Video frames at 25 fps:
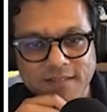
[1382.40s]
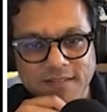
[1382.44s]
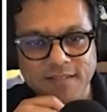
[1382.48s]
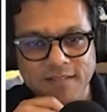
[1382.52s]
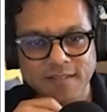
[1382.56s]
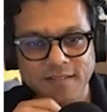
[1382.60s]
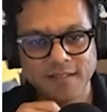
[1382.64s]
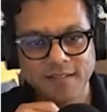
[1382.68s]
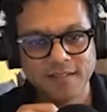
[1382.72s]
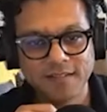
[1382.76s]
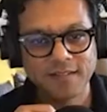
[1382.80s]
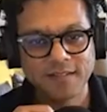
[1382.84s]

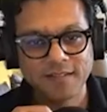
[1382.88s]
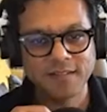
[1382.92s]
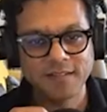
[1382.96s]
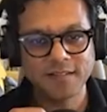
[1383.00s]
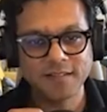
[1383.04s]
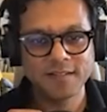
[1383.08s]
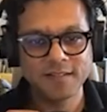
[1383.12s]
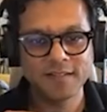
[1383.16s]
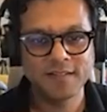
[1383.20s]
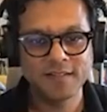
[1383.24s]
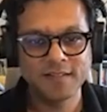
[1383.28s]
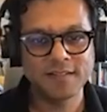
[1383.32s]

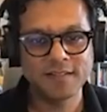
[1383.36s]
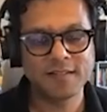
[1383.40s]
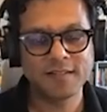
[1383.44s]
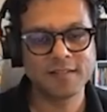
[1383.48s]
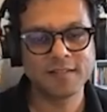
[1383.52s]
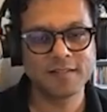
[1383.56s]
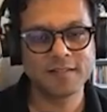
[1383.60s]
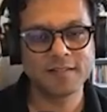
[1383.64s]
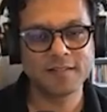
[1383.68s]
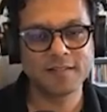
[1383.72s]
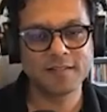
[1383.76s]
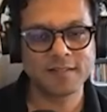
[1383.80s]

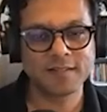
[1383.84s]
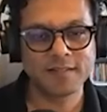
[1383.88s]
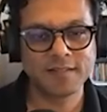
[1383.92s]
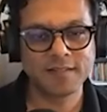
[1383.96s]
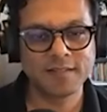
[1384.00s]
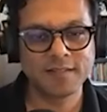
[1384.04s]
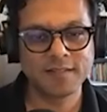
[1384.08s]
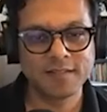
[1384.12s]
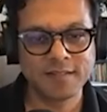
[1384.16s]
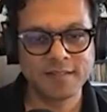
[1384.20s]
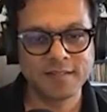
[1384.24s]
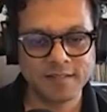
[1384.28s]

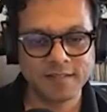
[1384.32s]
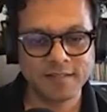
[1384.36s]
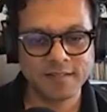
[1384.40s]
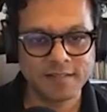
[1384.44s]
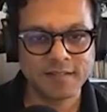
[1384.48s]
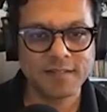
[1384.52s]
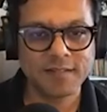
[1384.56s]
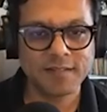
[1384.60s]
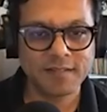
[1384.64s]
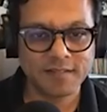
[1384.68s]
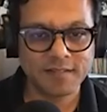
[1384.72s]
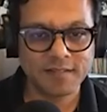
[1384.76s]

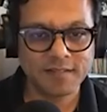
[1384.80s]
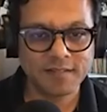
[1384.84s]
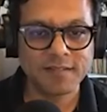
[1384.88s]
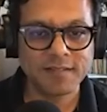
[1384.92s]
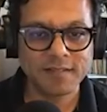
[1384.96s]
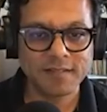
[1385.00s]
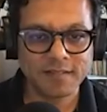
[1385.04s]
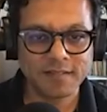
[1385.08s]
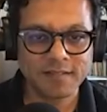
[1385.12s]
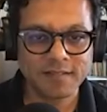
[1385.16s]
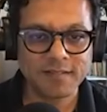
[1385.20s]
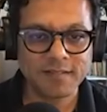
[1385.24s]

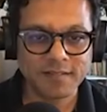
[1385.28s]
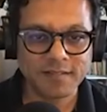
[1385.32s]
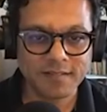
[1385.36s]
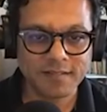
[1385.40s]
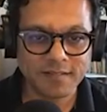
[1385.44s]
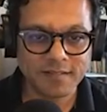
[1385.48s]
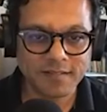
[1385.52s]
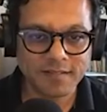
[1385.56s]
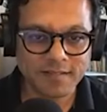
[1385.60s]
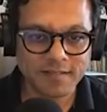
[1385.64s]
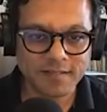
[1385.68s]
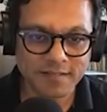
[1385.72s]

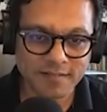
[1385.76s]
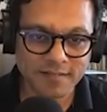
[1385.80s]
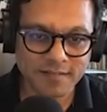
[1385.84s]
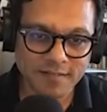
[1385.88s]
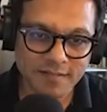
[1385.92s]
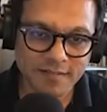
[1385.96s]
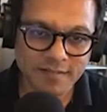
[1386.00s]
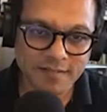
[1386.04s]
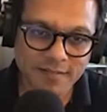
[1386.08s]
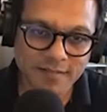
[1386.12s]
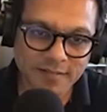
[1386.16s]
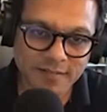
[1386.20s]

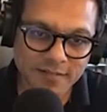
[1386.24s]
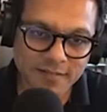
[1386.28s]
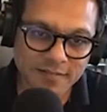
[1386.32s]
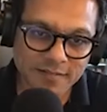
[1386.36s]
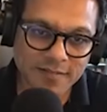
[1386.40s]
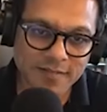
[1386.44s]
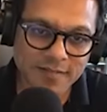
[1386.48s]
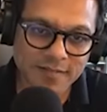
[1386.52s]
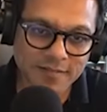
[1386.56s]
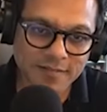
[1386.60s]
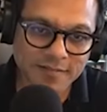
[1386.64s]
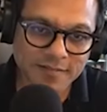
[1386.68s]

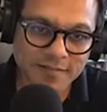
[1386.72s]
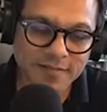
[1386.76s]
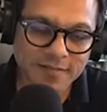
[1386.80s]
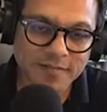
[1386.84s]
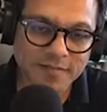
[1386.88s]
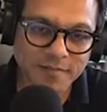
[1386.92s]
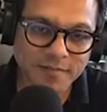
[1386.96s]
This person isn't speaking.